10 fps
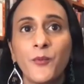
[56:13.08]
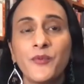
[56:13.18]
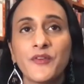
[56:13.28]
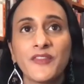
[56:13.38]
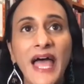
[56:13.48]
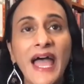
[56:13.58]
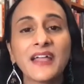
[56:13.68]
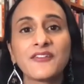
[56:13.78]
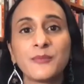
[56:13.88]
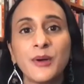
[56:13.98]
the lack
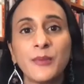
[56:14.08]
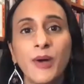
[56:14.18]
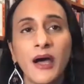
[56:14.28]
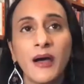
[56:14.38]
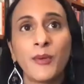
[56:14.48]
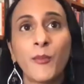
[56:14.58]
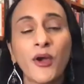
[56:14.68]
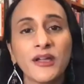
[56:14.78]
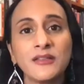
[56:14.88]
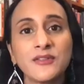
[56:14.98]
of mem- uh,
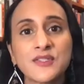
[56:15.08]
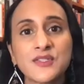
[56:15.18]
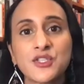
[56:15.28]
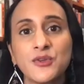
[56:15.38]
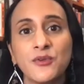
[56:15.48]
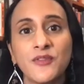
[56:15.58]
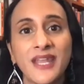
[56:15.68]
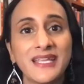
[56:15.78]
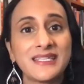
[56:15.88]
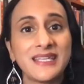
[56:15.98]
memorials to the
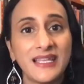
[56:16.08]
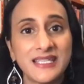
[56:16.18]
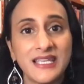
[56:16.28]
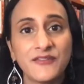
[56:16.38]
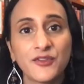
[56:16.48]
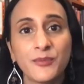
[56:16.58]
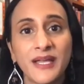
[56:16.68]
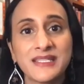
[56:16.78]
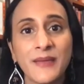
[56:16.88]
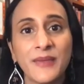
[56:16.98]
1918 flu
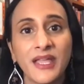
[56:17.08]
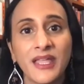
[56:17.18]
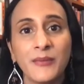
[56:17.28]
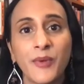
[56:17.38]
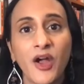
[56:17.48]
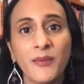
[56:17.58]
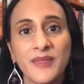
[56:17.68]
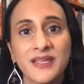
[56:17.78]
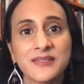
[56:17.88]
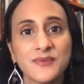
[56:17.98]
pandemic, in part
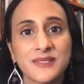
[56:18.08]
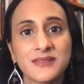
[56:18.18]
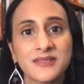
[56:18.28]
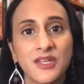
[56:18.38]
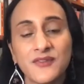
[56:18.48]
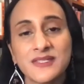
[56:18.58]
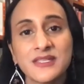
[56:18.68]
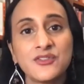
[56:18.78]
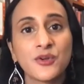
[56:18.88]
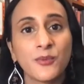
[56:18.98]
because it was, you know, this
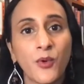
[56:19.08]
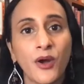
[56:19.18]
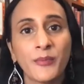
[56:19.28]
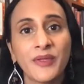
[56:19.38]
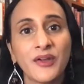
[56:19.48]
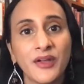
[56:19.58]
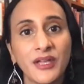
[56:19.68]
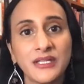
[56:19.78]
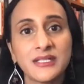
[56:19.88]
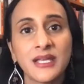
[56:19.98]
interwar
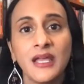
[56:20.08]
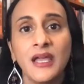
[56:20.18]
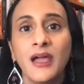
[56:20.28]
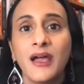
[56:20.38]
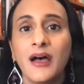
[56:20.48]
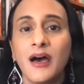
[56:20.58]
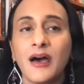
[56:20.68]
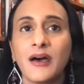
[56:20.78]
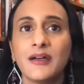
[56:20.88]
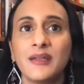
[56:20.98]
period,
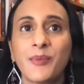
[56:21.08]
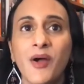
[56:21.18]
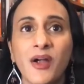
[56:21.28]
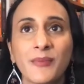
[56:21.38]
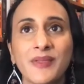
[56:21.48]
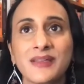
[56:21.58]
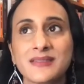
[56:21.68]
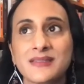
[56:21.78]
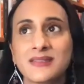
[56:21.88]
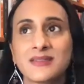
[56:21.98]
uh, in part
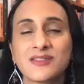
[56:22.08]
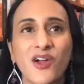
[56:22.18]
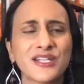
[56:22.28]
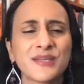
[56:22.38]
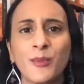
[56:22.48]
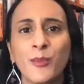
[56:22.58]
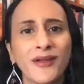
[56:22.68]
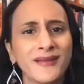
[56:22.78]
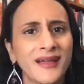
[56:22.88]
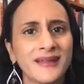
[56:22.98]
because it's hard to
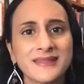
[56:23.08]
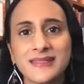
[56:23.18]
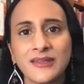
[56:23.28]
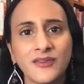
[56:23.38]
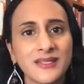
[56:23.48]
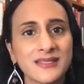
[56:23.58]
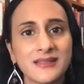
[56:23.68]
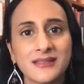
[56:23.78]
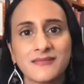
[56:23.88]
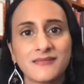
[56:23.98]
memorialize illness and,